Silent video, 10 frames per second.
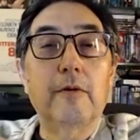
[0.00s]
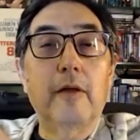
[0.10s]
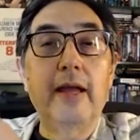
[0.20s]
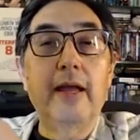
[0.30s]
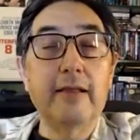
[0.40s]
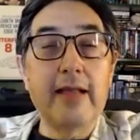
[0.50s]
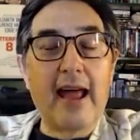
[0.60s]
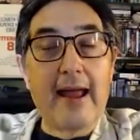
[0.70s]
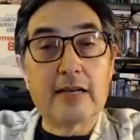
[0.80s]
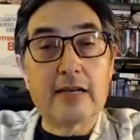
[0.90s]
hitting
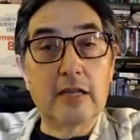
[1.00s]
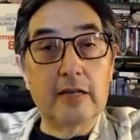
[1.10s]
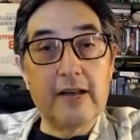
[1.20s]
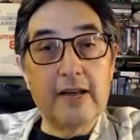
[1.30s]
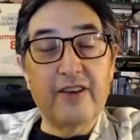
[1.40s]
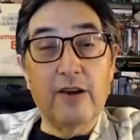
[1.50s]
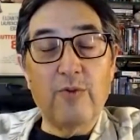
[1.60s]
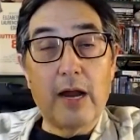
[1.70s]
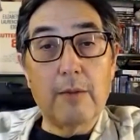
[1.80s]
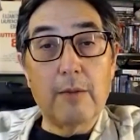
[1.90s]
that excellent definite
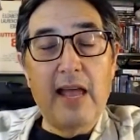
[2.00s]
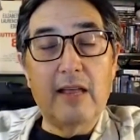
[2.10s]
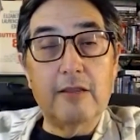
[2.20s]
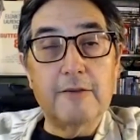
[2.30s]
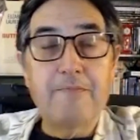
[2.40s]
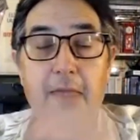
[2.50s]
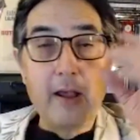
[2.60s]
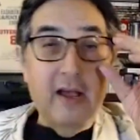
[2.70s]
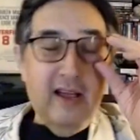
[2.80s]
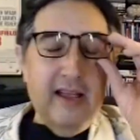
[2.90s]
recommend.
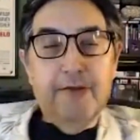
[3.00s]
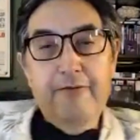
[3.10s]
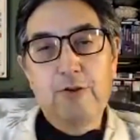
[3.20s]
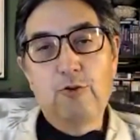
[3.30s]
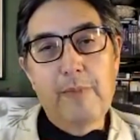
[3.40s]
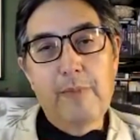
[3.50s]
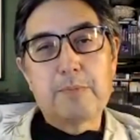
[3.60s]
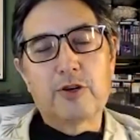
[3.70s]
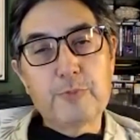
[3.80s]
If you remember